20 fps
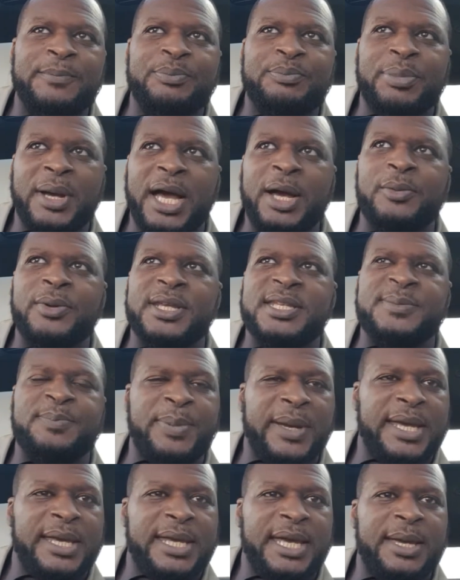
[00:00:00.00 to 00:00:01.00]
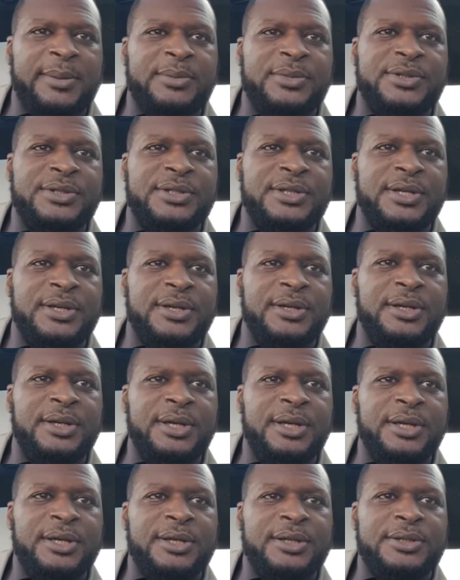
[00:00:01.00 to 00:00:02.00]
But I would expect him to
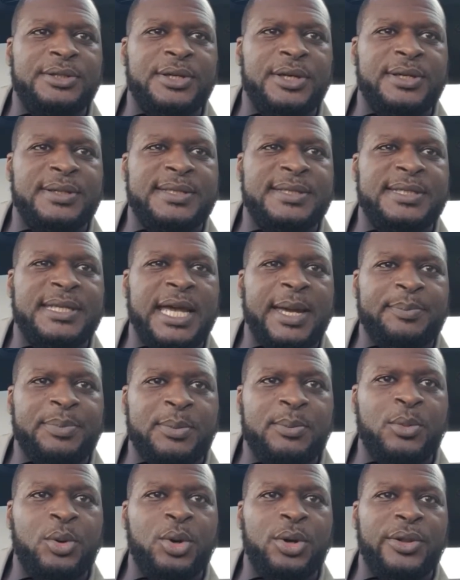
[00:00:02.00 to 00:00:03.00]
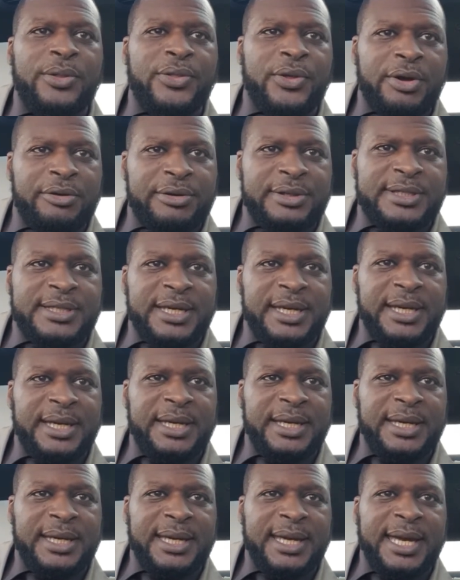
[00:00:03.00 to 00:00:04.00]
stamp more authority
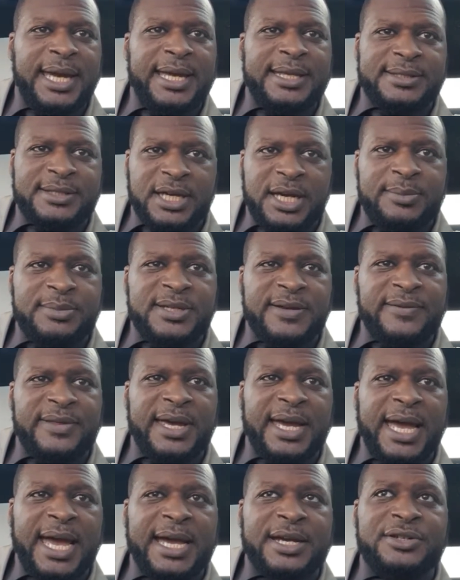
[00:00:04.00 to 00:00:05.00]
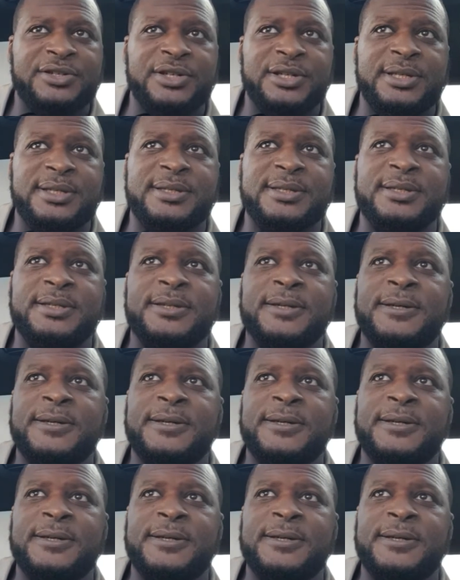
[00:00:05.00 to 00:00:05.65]
in terms of their actions.